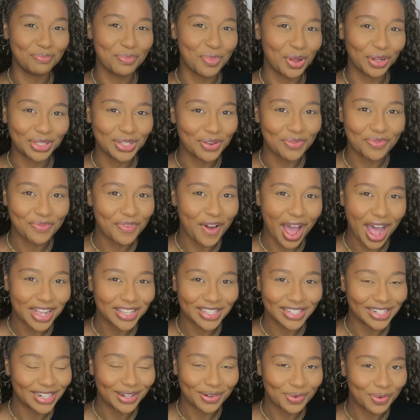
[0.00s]

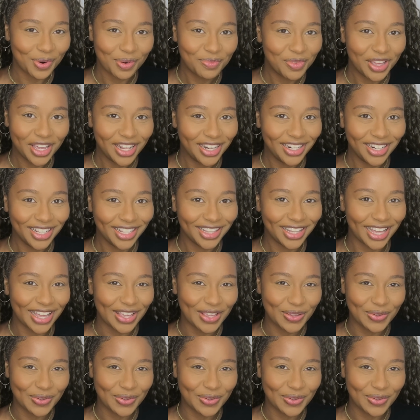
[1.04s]
multifaceted woman that